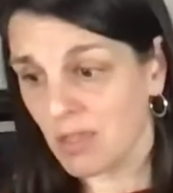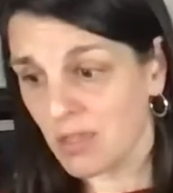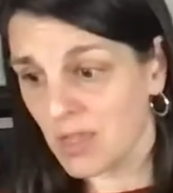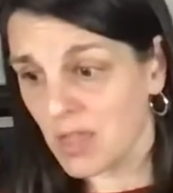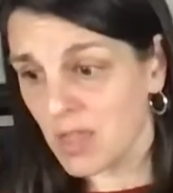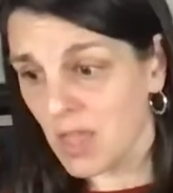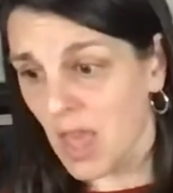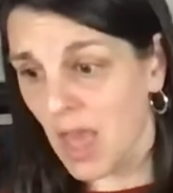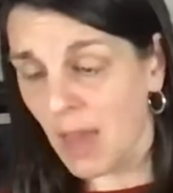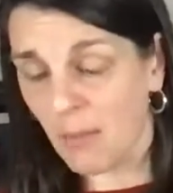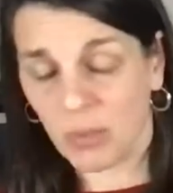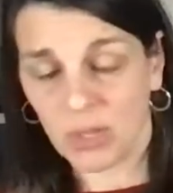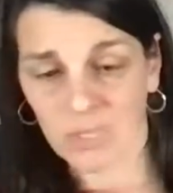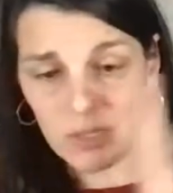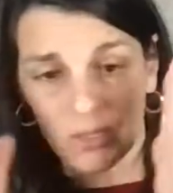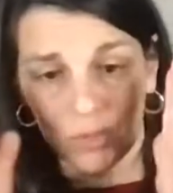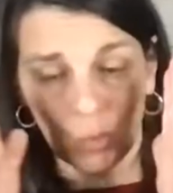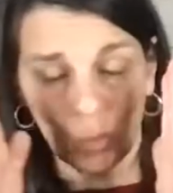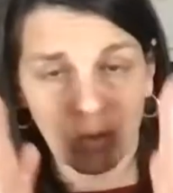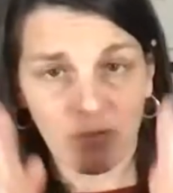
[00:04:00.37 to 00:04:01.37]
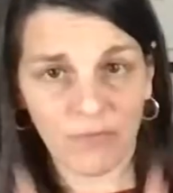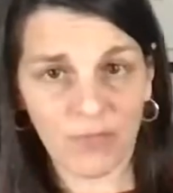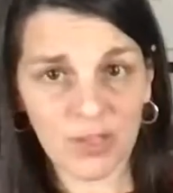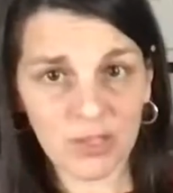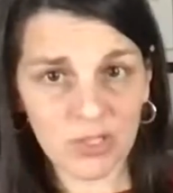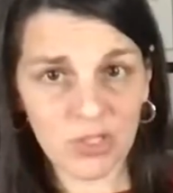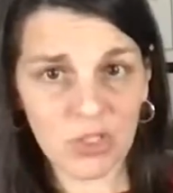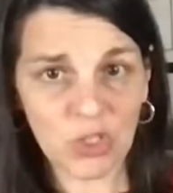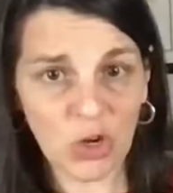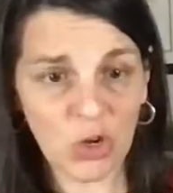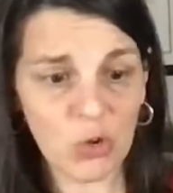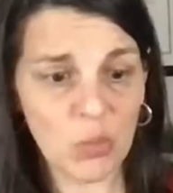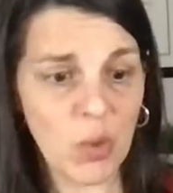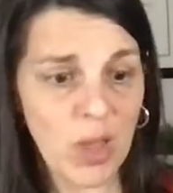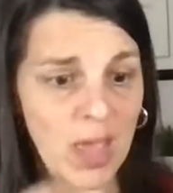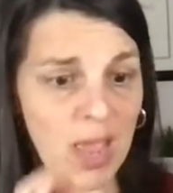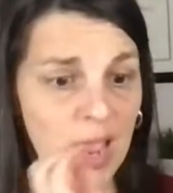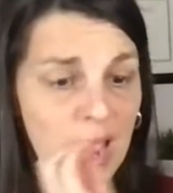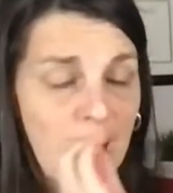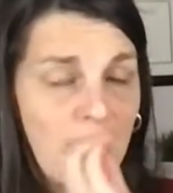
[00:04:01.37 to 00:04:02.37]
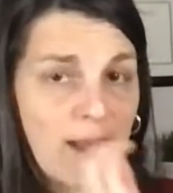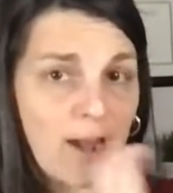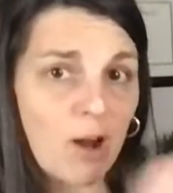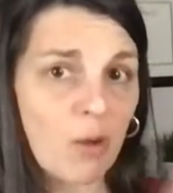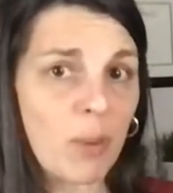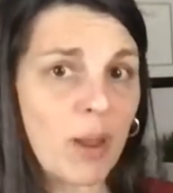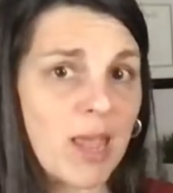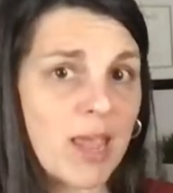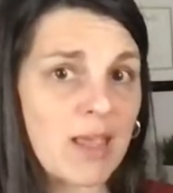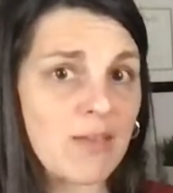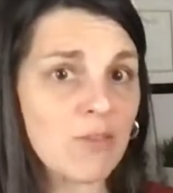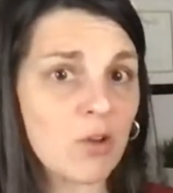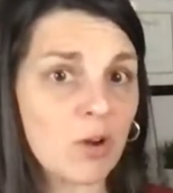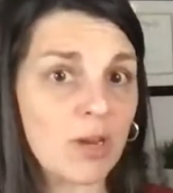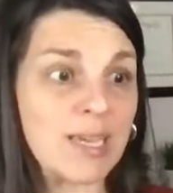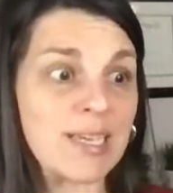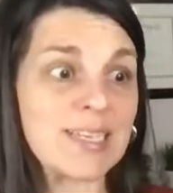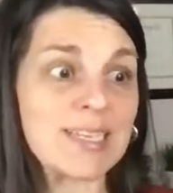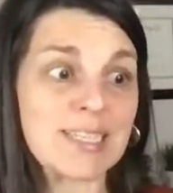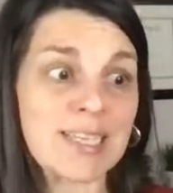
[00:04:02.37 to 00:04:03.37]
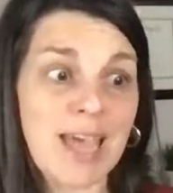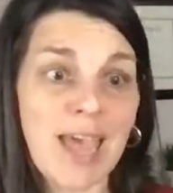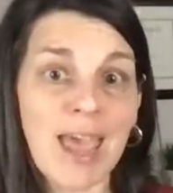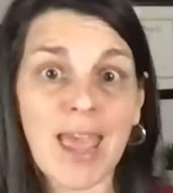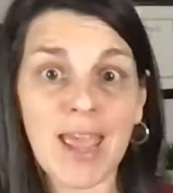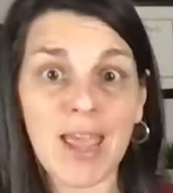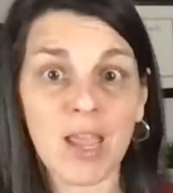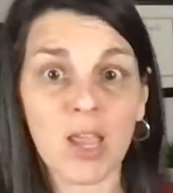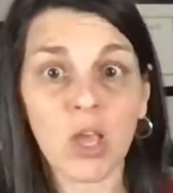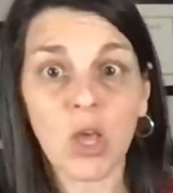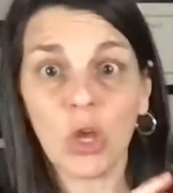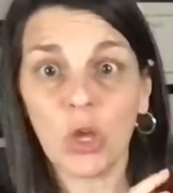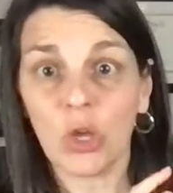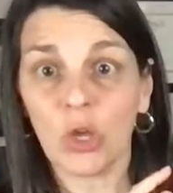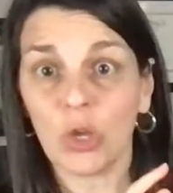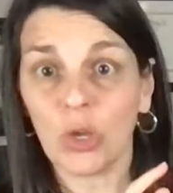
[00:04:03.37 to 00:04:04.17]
the thing happened, we feel a certain way, and our behavior is, hey,